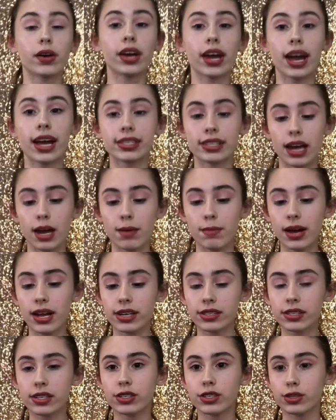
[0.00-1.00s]
Okay, guys, I'm
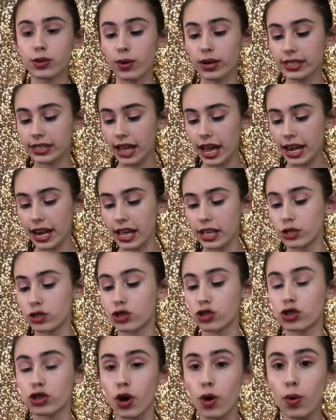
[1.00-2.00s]
honestly so excited and
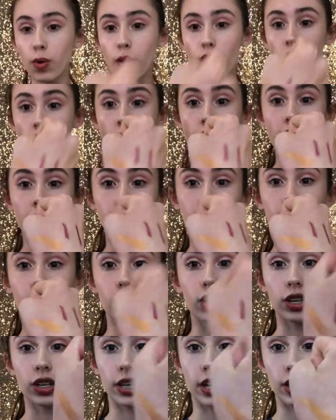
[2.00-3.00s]
so
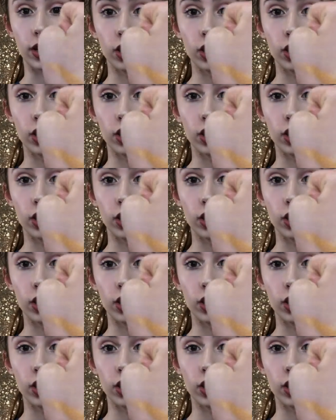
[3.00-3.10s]
literally.